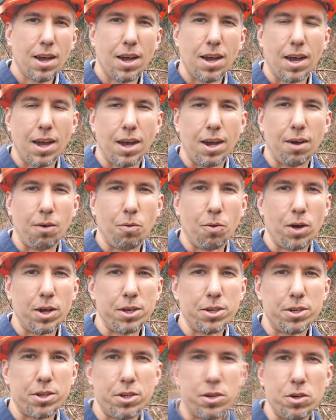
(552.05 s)
uh,
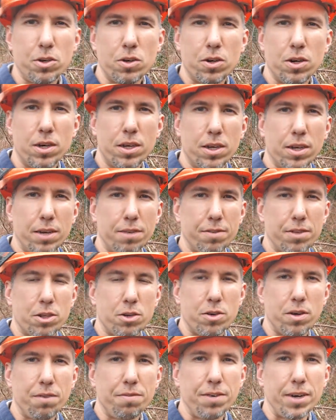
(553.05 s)
one, two, even
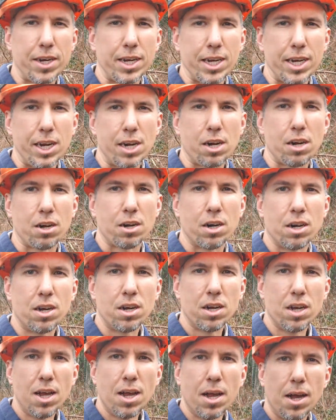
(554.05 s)
three feet a year,
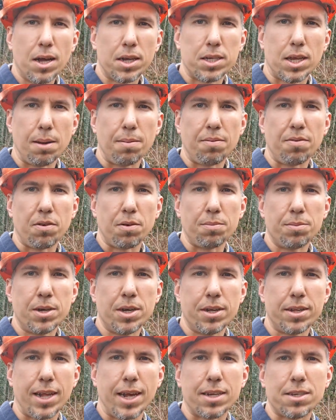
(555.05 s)
some of them.
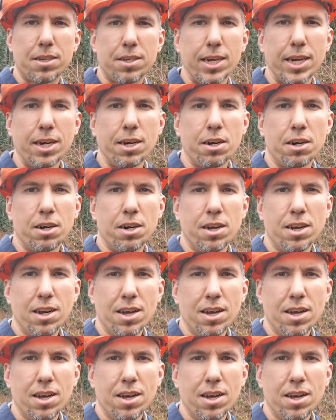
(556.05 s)
That cedar,